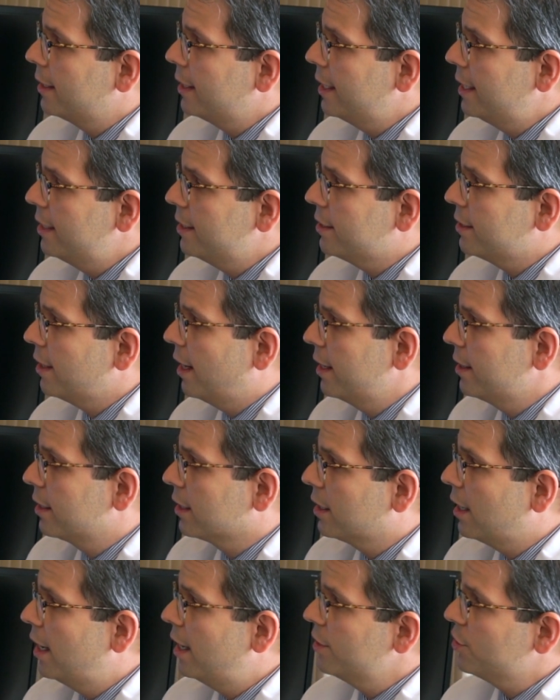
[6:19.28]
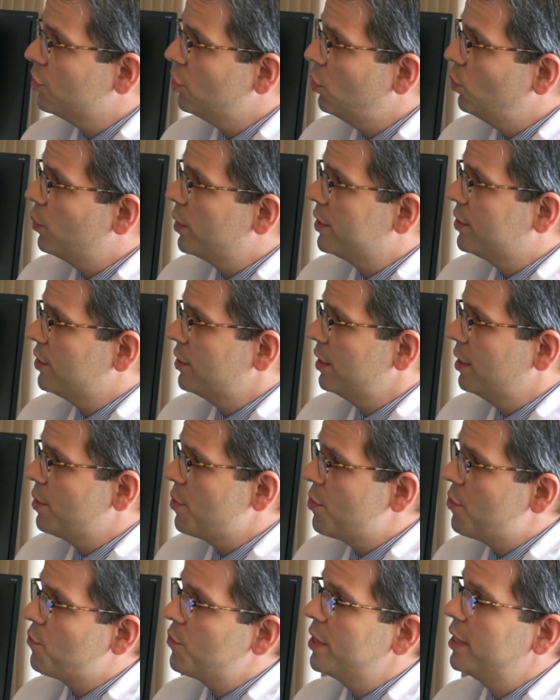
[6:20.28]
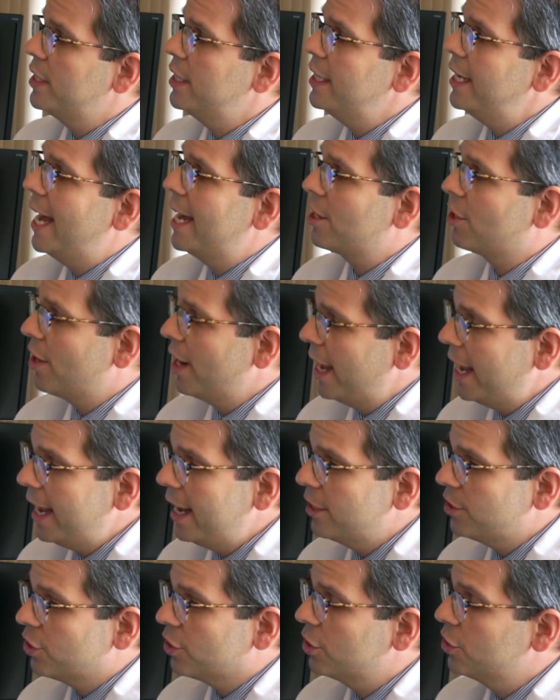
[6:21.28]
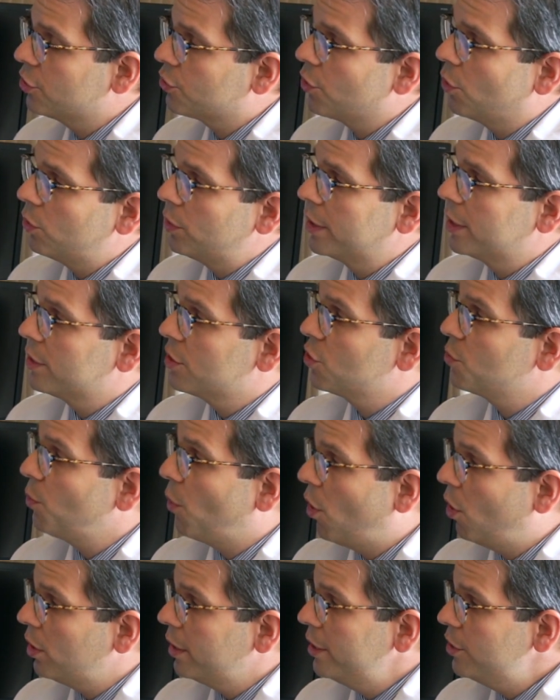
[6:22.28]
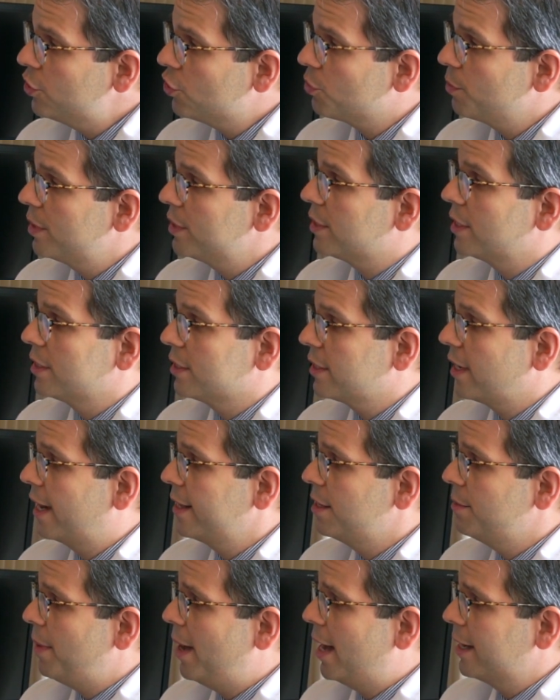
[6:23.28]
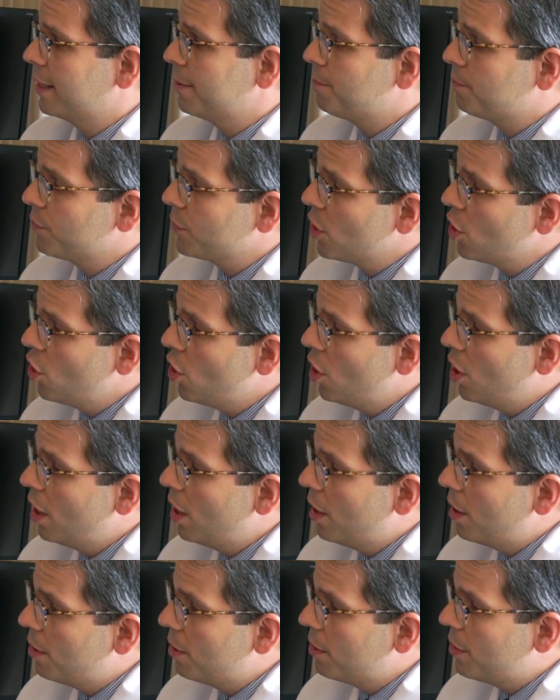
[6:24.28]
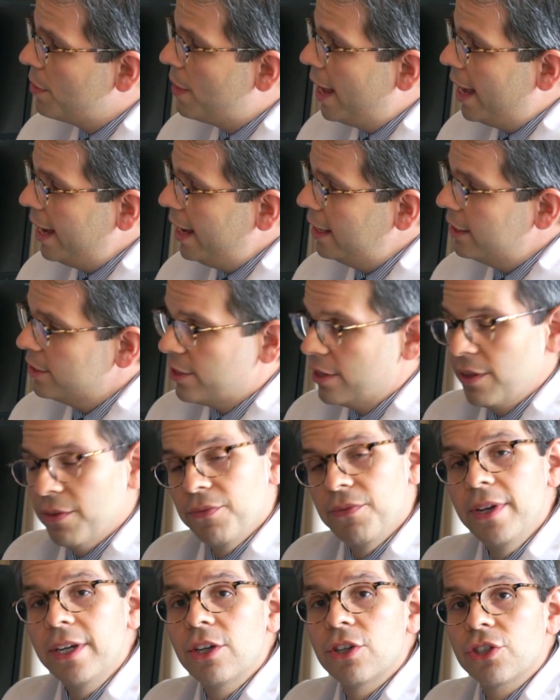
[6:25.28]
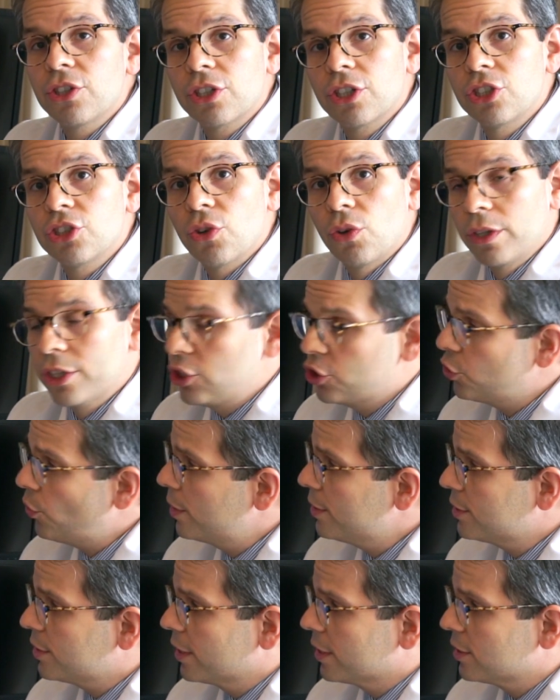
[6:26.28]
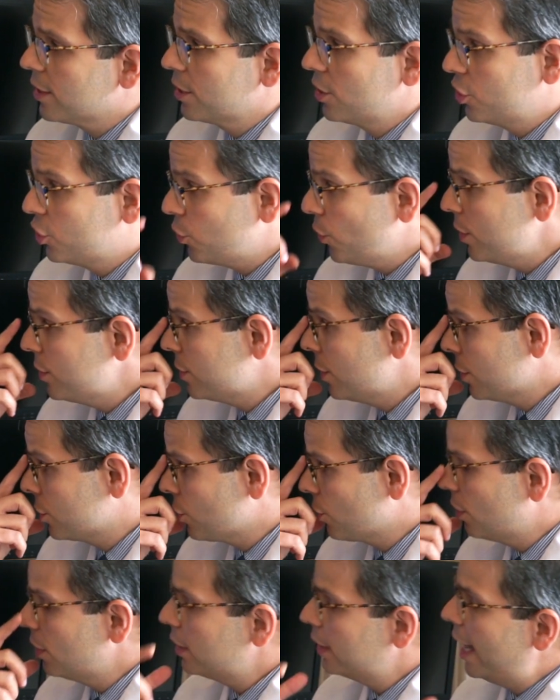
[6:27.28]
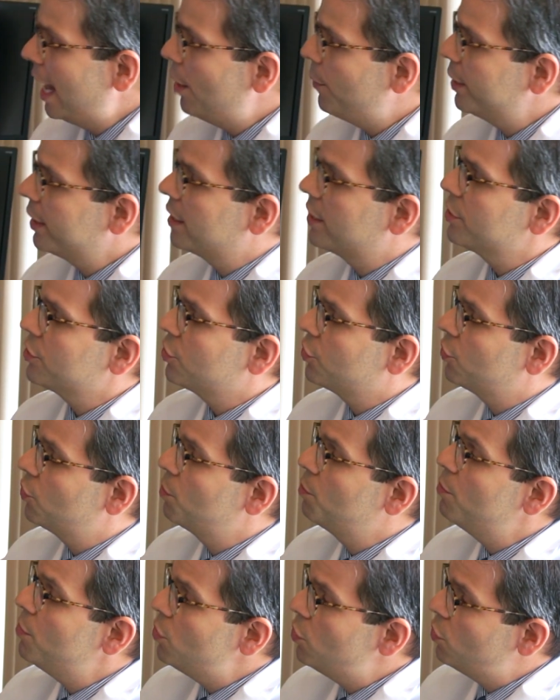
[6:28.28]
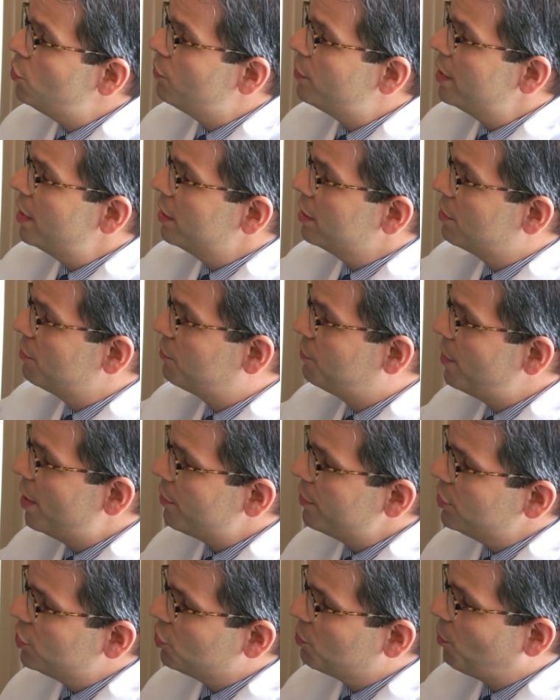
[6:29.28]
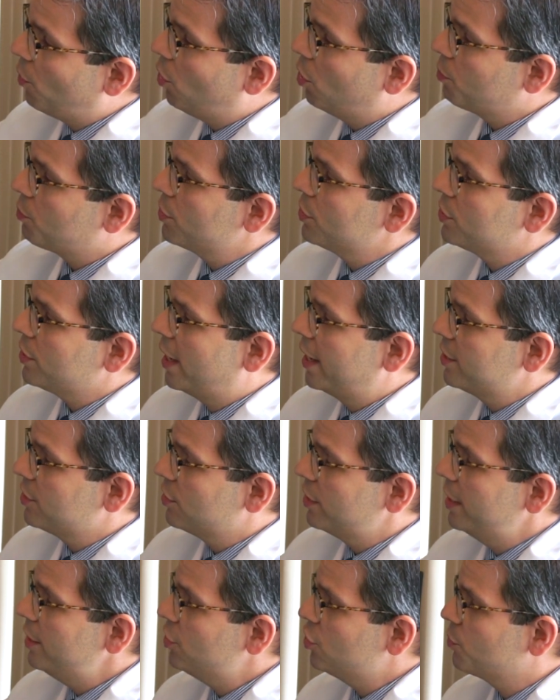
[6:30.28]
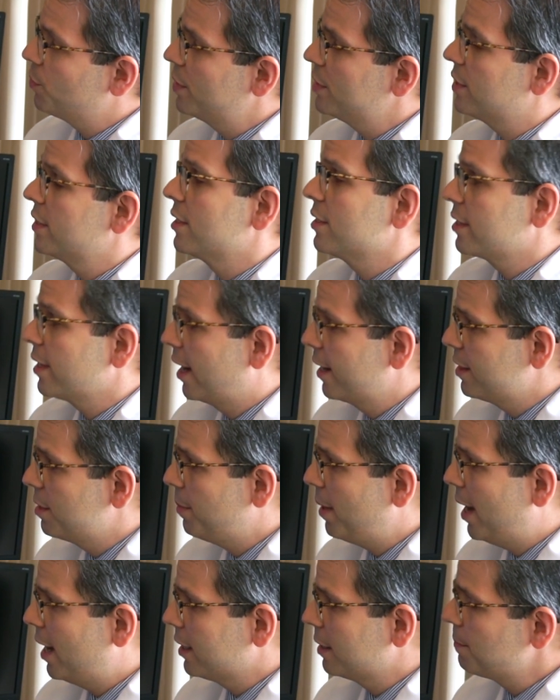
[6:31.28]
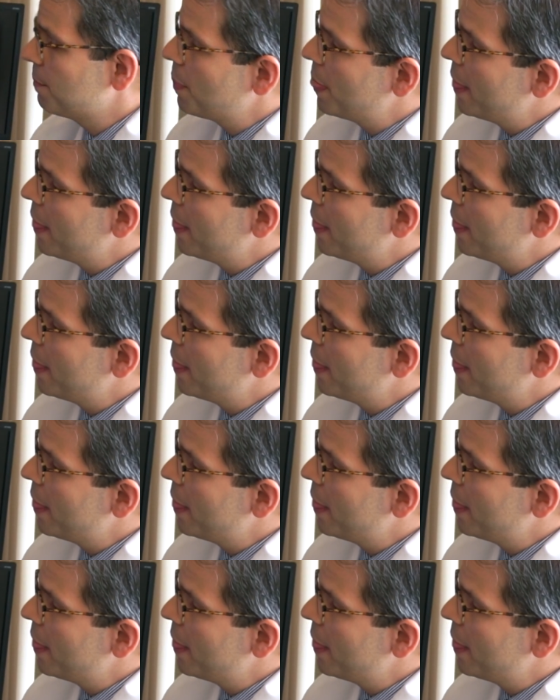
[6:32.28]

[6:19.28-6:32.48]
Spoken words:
Inside the console, we see in 3D, and our hands are controlling small instruments inside the body. The hands and the fingers are controlling joysticks, and the joysticks are allowing us to move the very small, precise instruments inside the body.